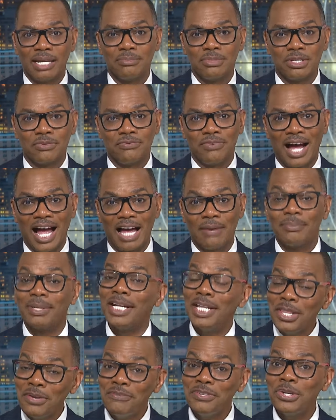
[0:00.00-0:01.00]
to 5. But in
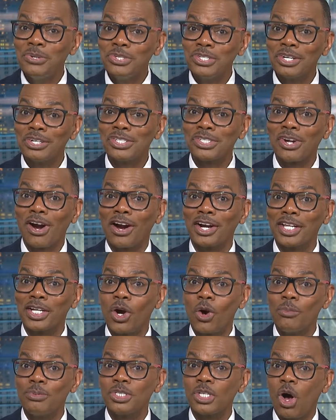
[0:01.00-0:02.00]
the future, Scarlett hopes to